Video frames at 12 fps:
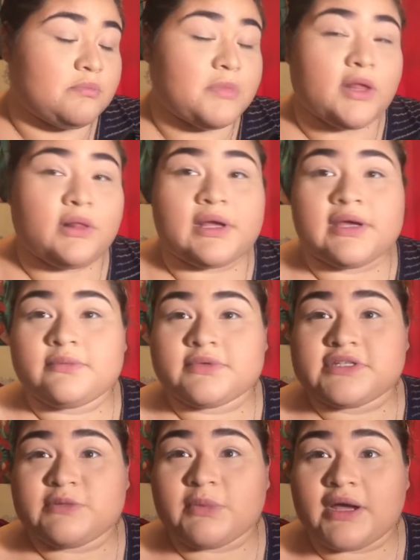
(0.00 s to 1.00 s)
The light
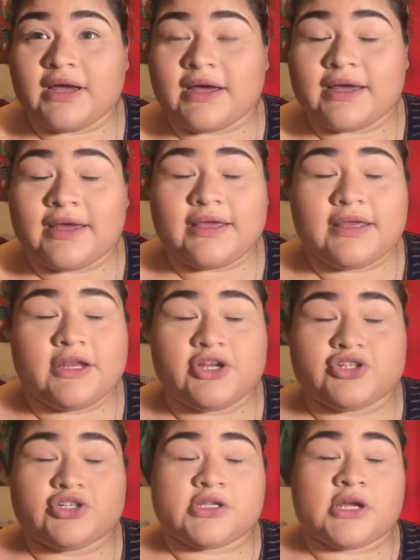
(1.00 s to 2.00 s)
was in my eye and
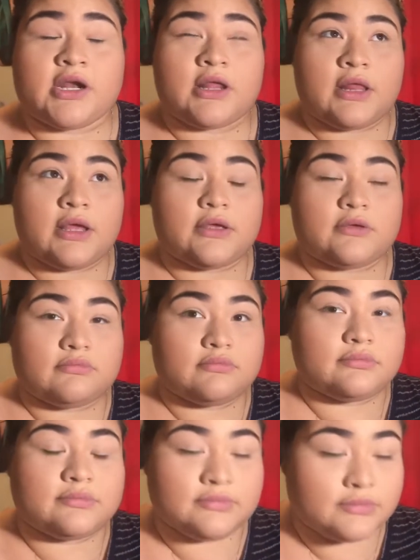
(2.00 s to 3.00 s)
it just kind of like
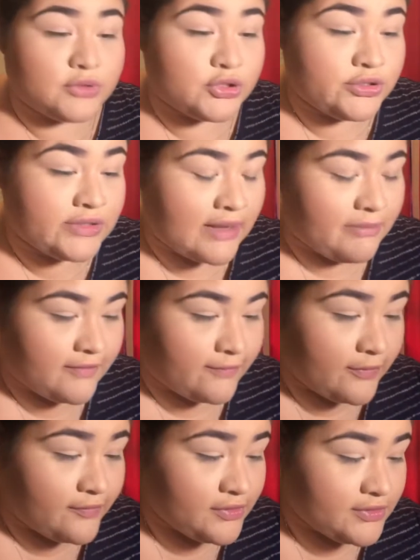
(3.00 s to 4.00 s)
stopped me.
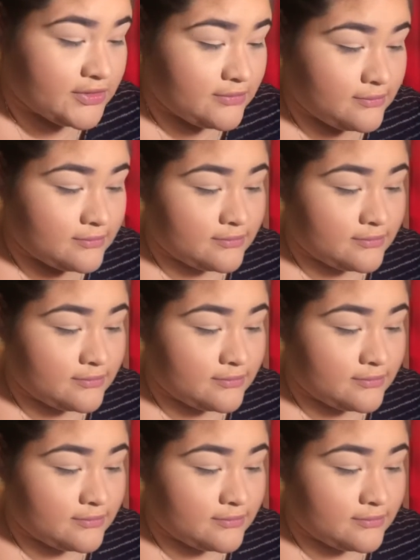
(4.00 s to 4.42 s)
Revolution.